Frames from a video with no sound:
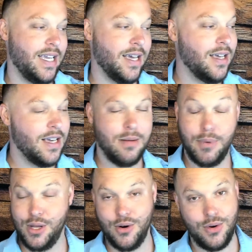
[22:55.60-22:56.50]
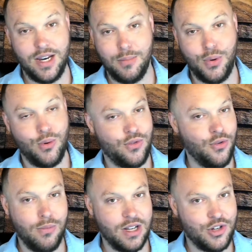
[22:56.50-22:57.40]
But you don't need to pull too much
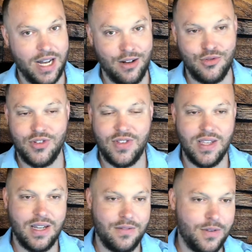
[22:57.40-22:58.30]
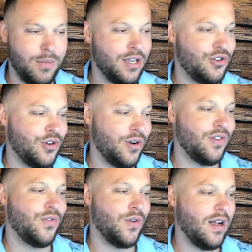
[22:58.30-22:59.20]
out, just enough to make sure it's
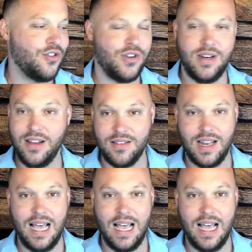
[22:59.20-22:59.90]
fresh and doesn't have any